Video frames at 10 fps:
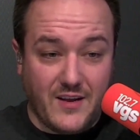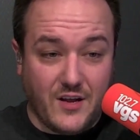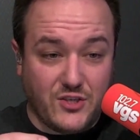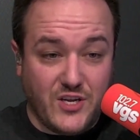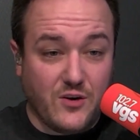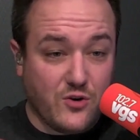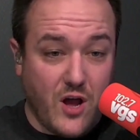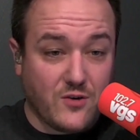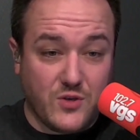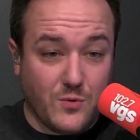she and her
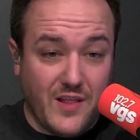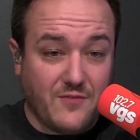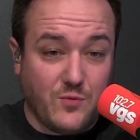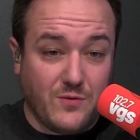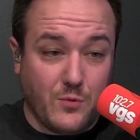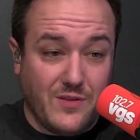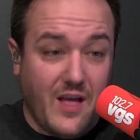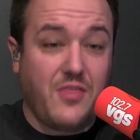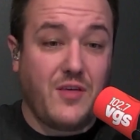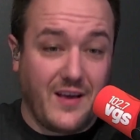daughters were left with
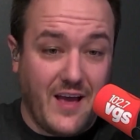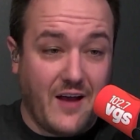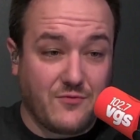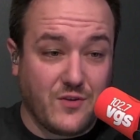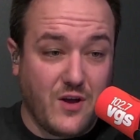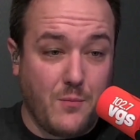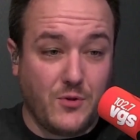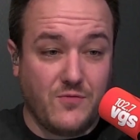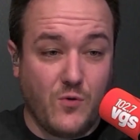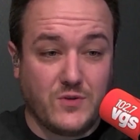nothing after the couple
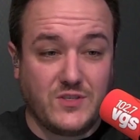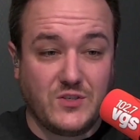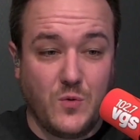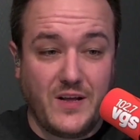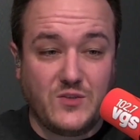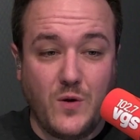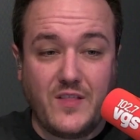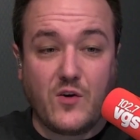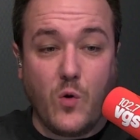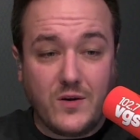divorced in 2020.
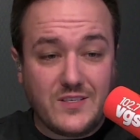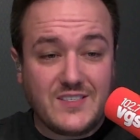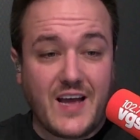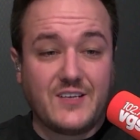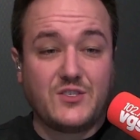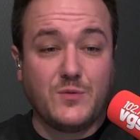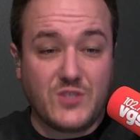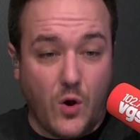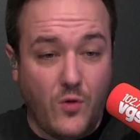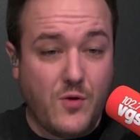The court decided she was
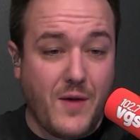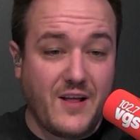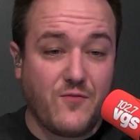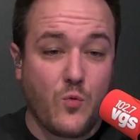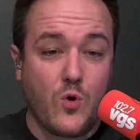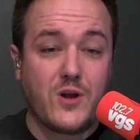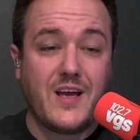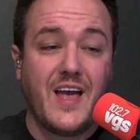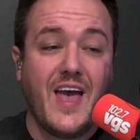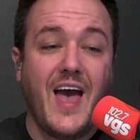owed the money for
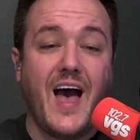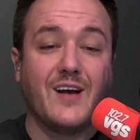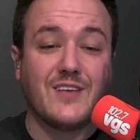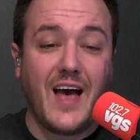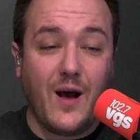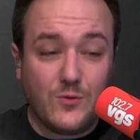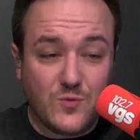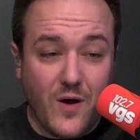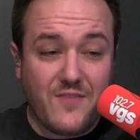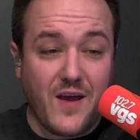working as a
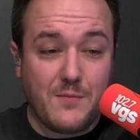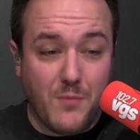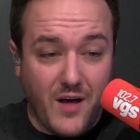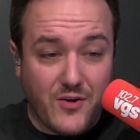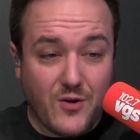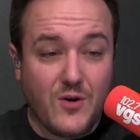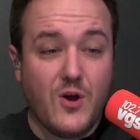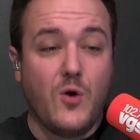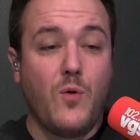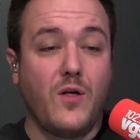housewife and mother
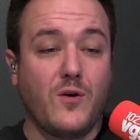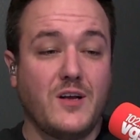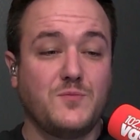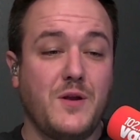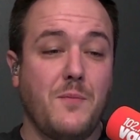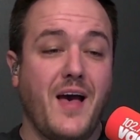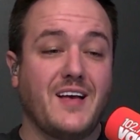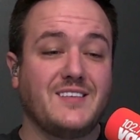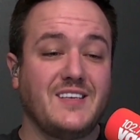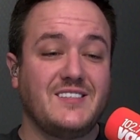while her husband
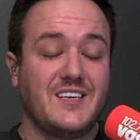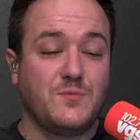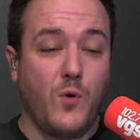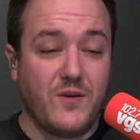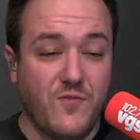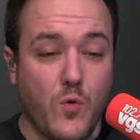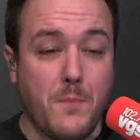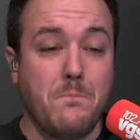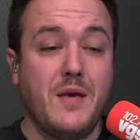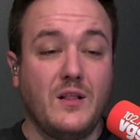amassed a
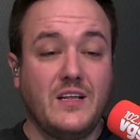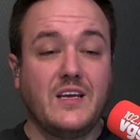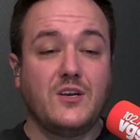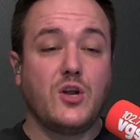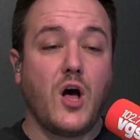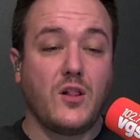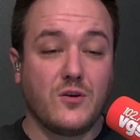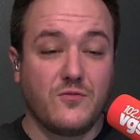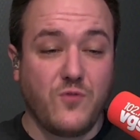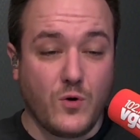$6.4 million
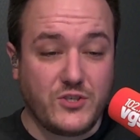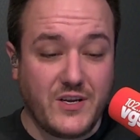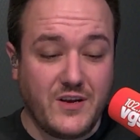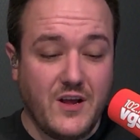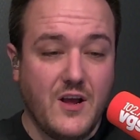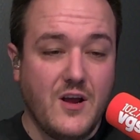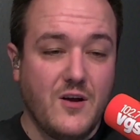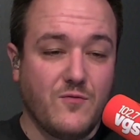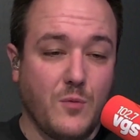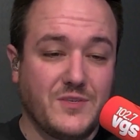fortune
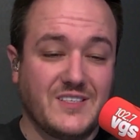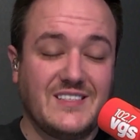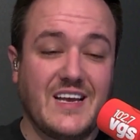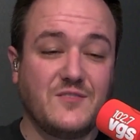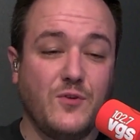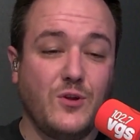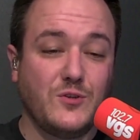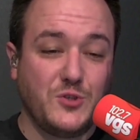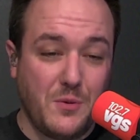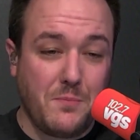from successful
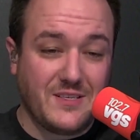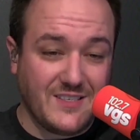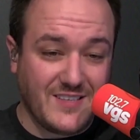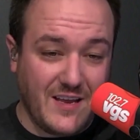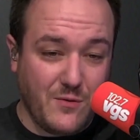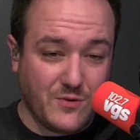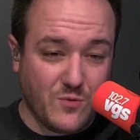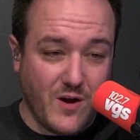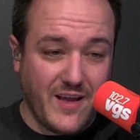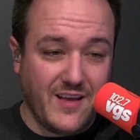gym business that he was
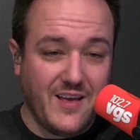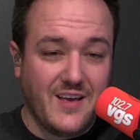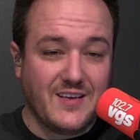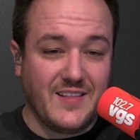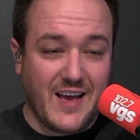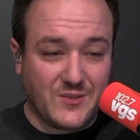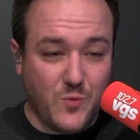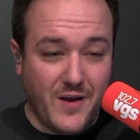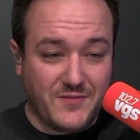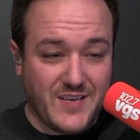running. And the
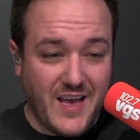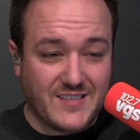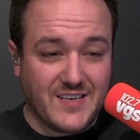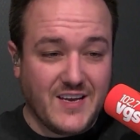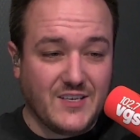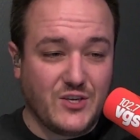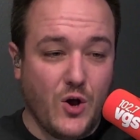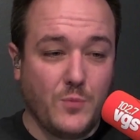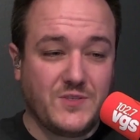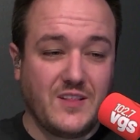ex-wife says she
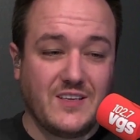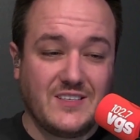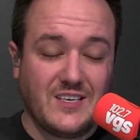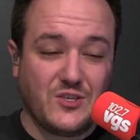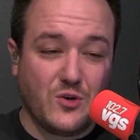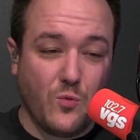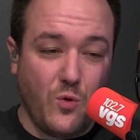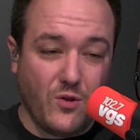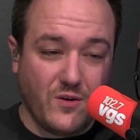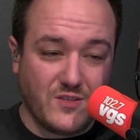hopes that the decision
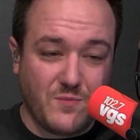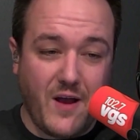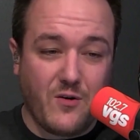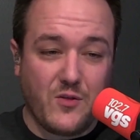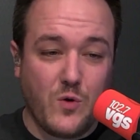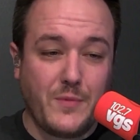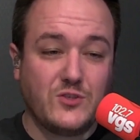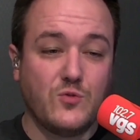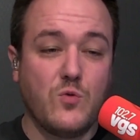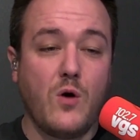will inspire other women
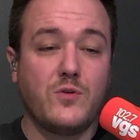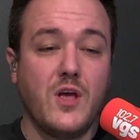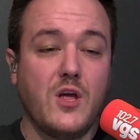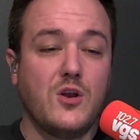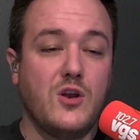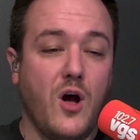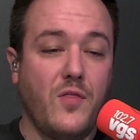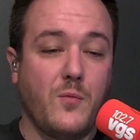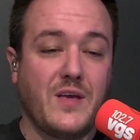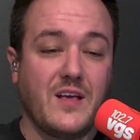to, quote, know
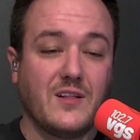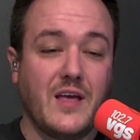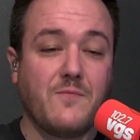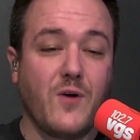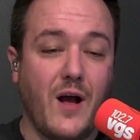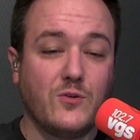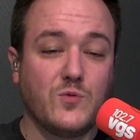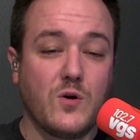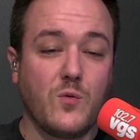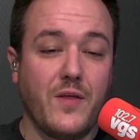that we can claim for
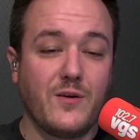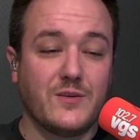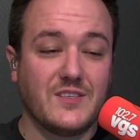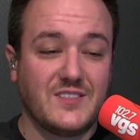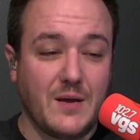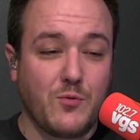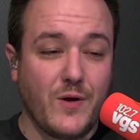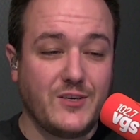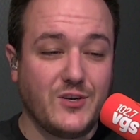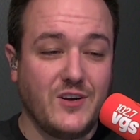housework when there is a
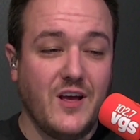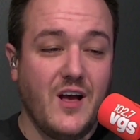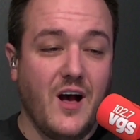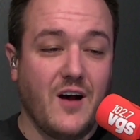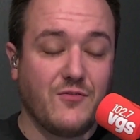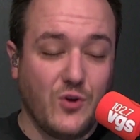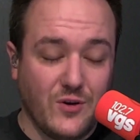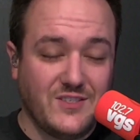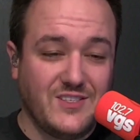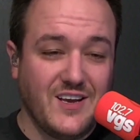separation of
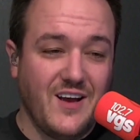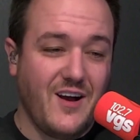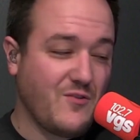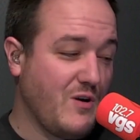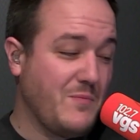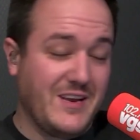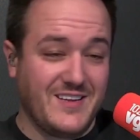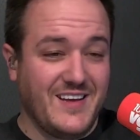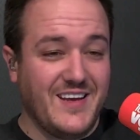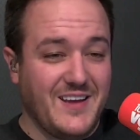goods agreement.
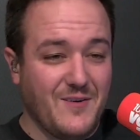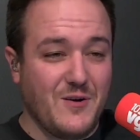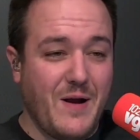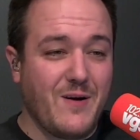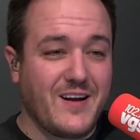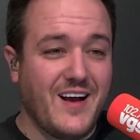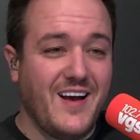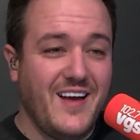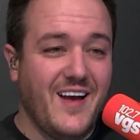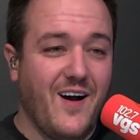Here in
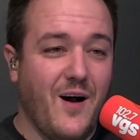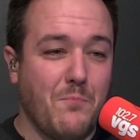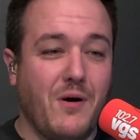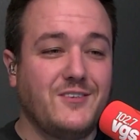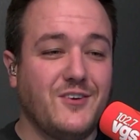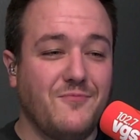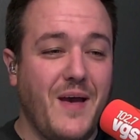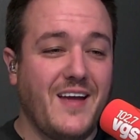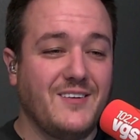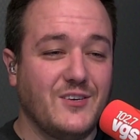America, a bunch of
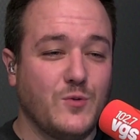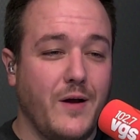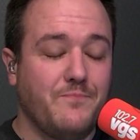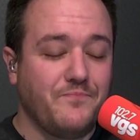men just went...